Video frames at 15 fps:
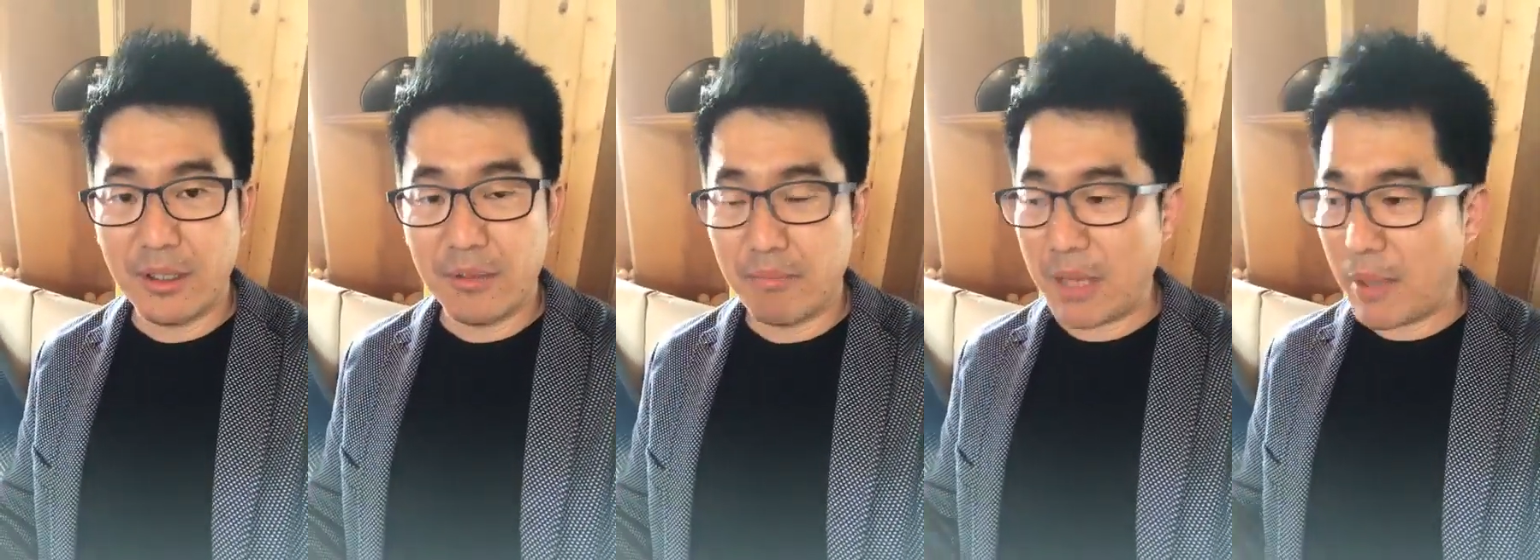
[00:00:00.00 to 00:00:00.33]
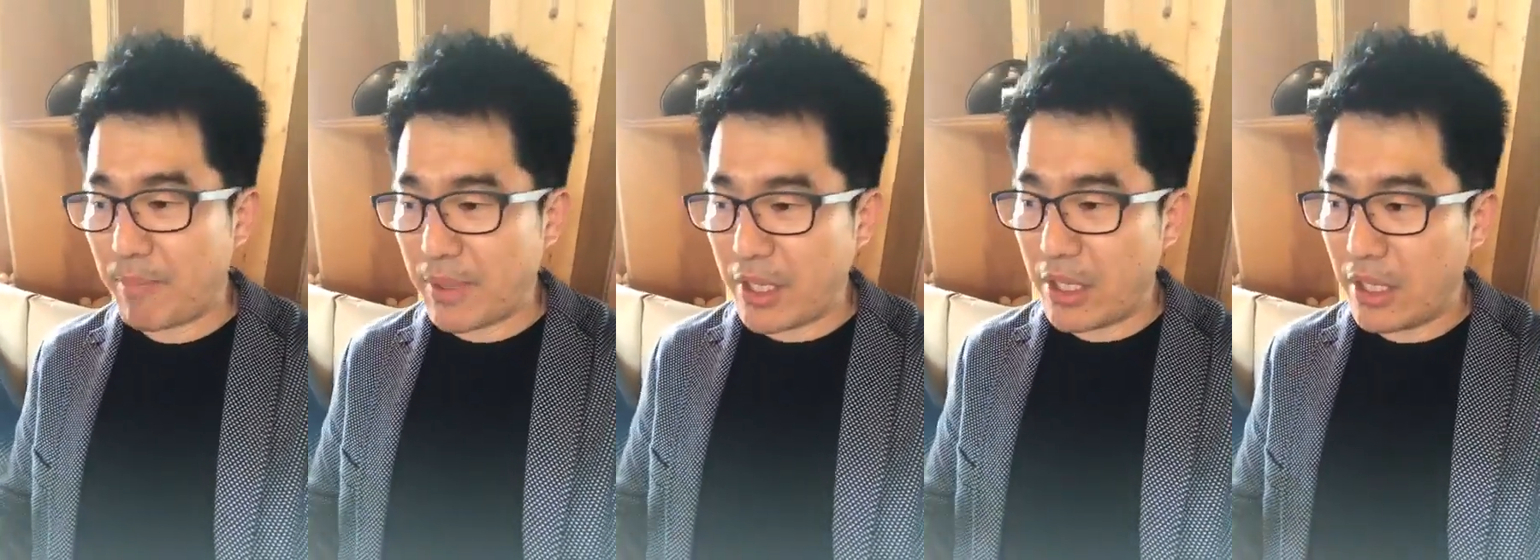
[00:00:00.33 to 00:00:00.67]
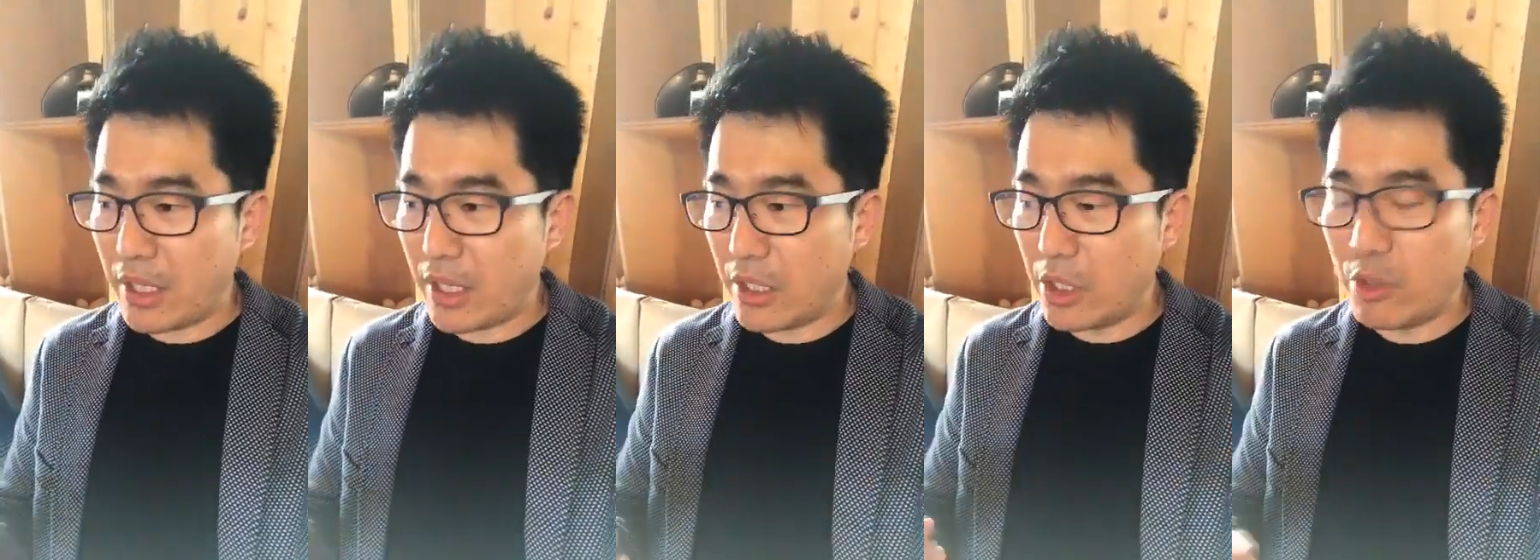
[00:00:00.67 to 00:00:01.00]
maybe
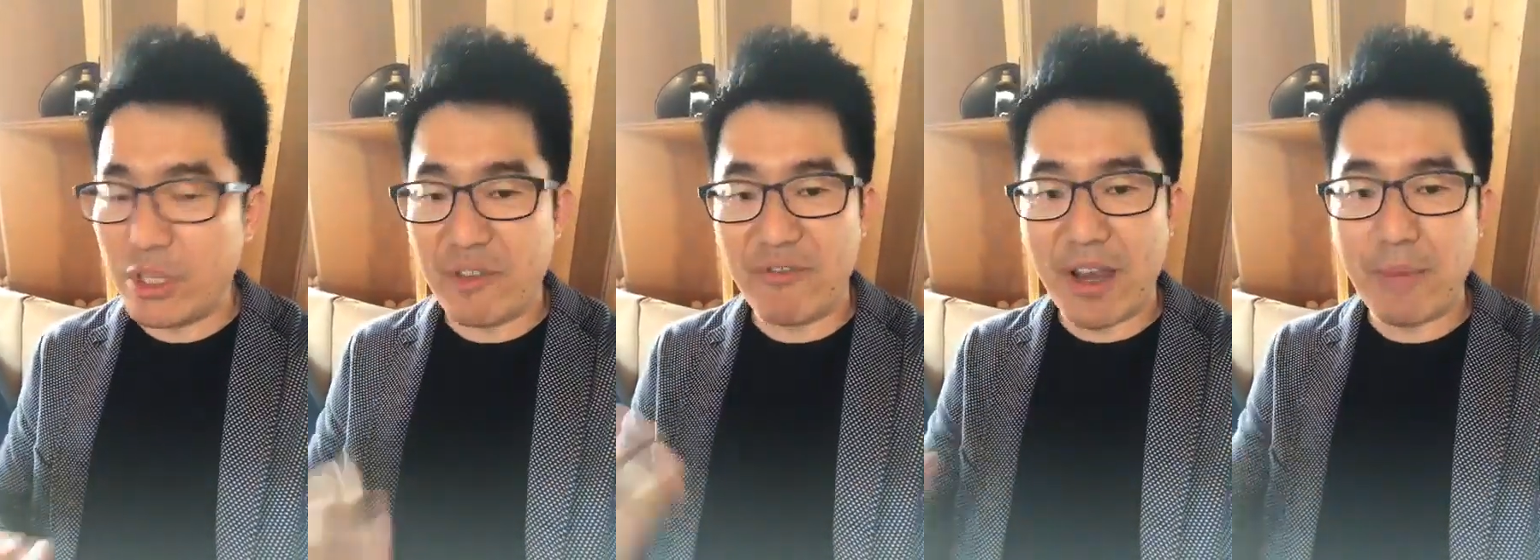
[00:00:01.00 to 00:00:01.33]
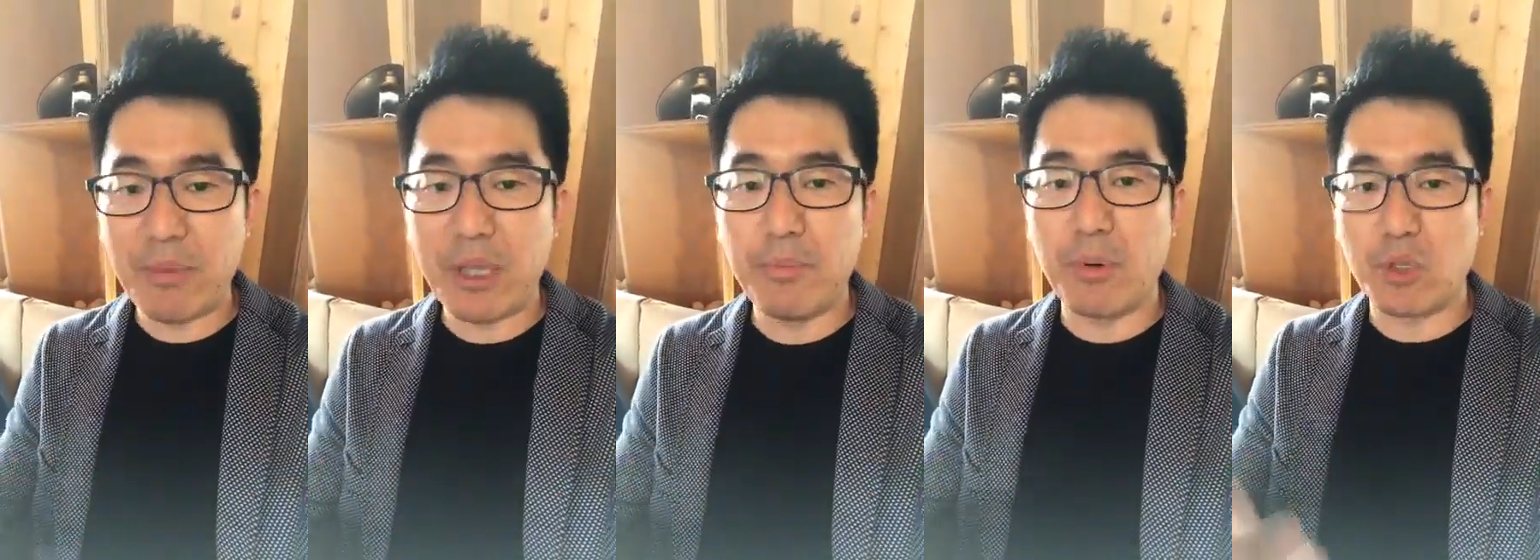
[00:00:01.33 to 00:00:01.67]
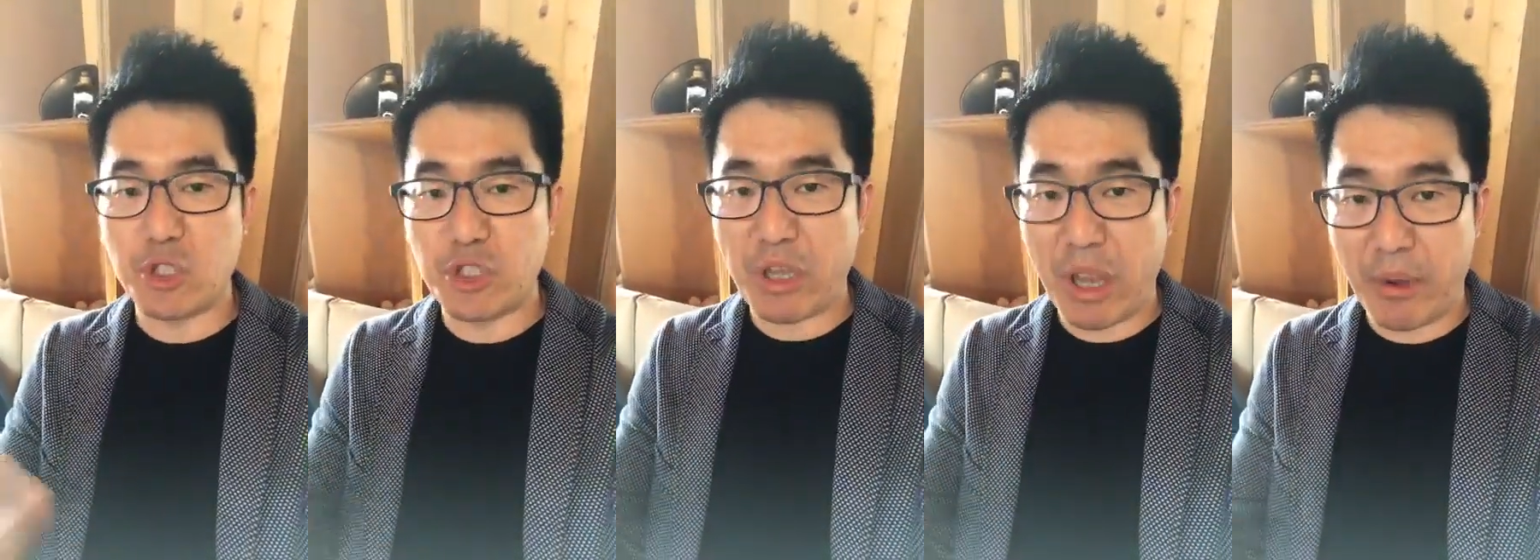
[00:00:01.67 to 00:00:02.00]
you invite people
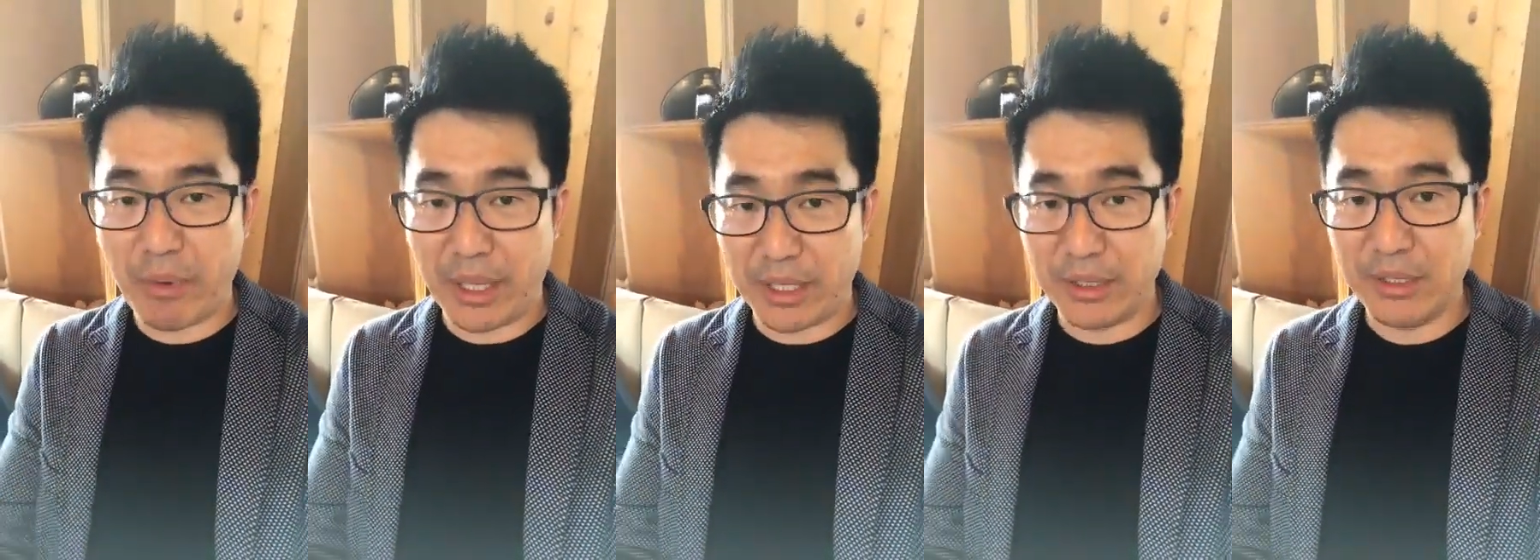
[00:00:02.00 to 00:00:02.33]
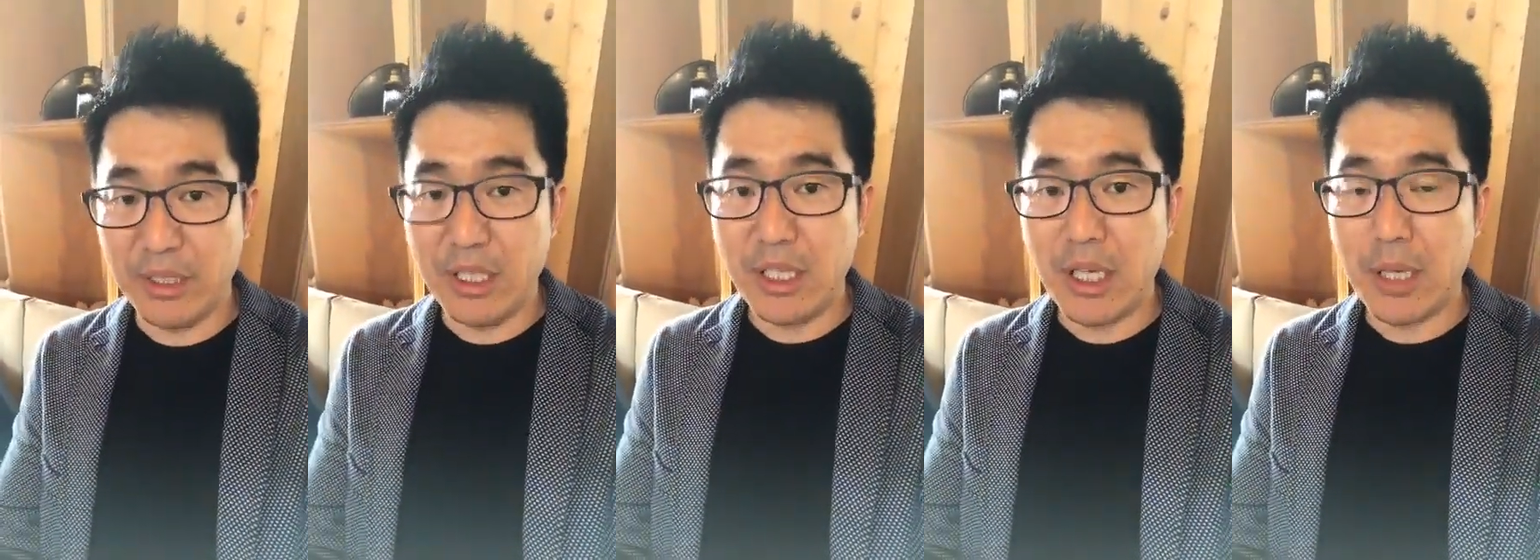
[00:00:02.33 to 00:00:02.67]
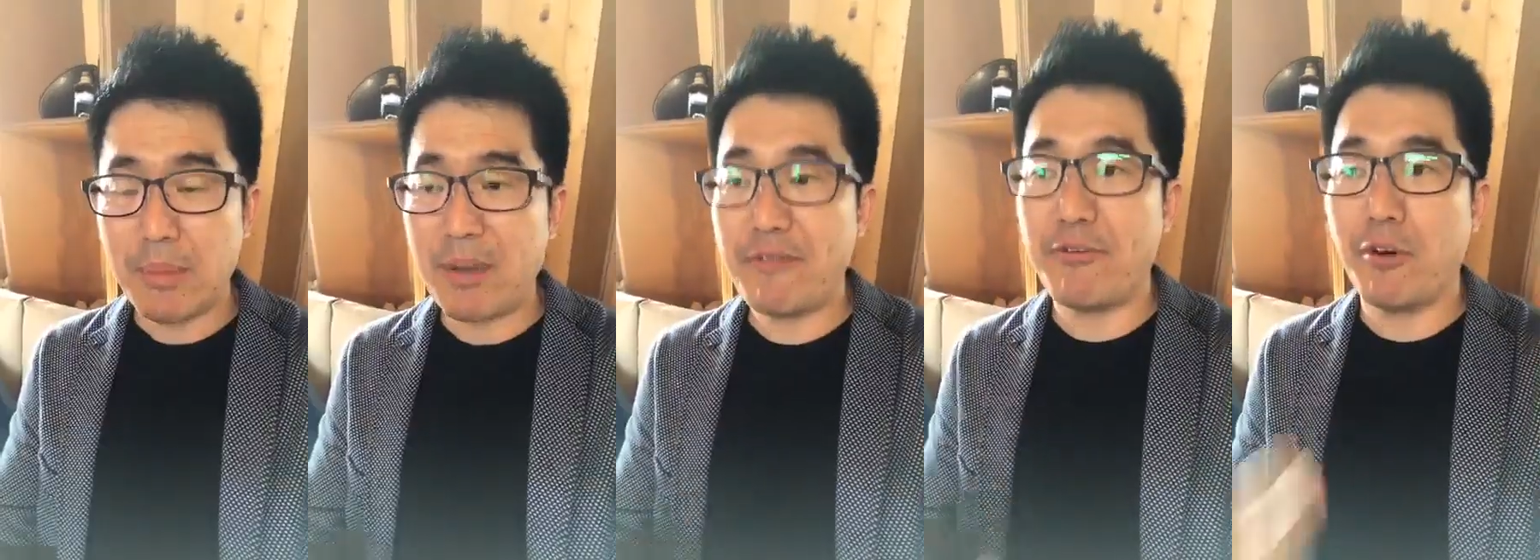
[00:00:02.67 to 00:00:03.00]
sharing,
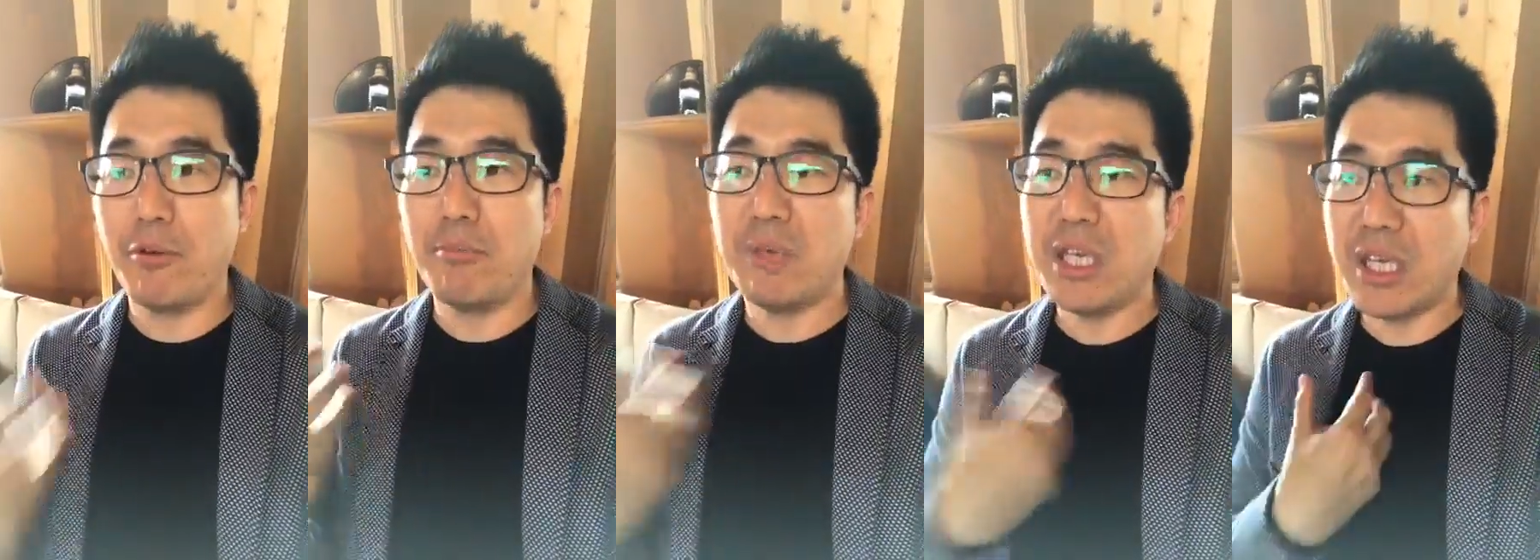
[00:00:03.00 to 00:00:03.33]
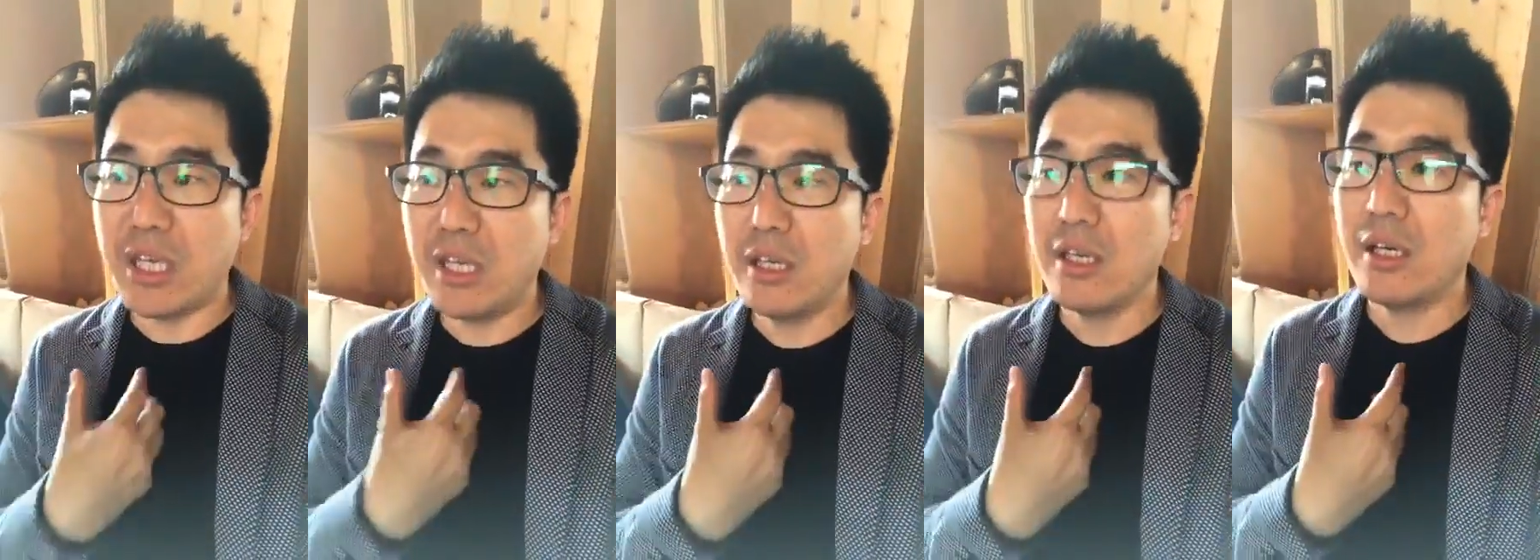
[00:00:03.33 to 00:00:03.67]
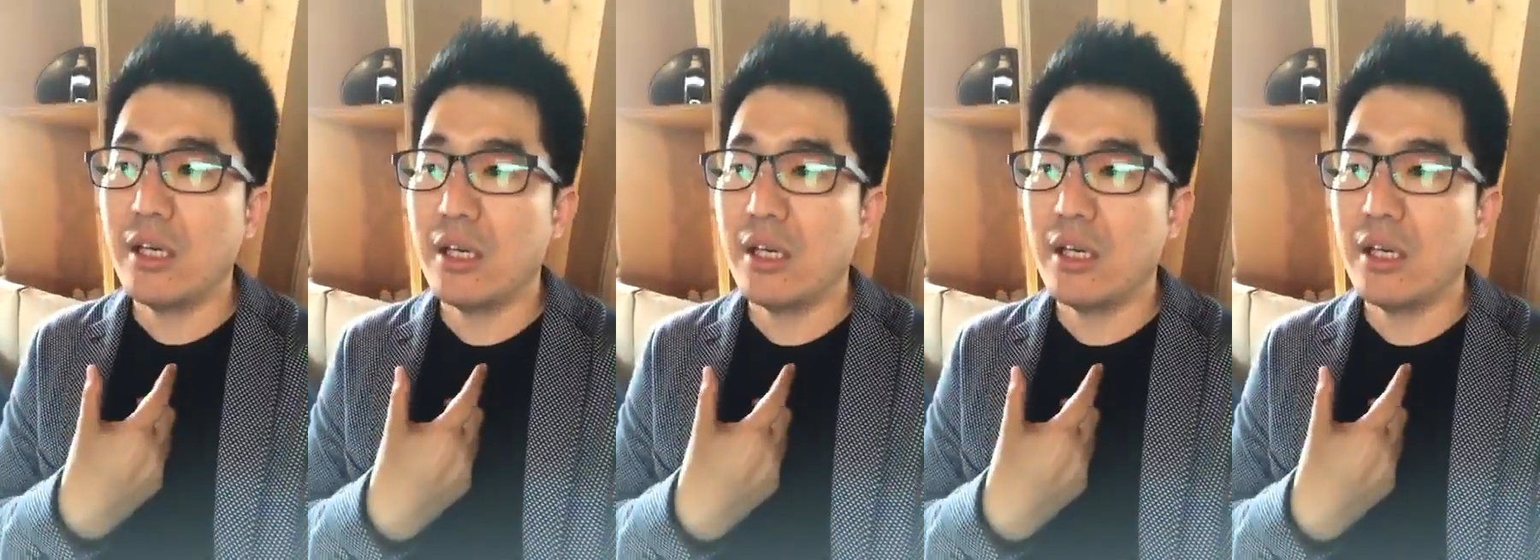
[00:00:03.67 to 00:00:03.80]
but for me,